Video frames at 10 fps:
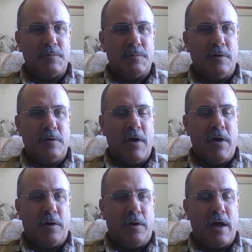So you've
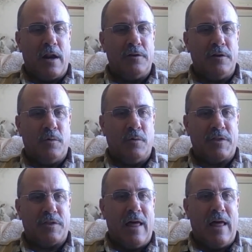not only got to deal
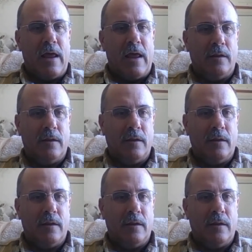with the client,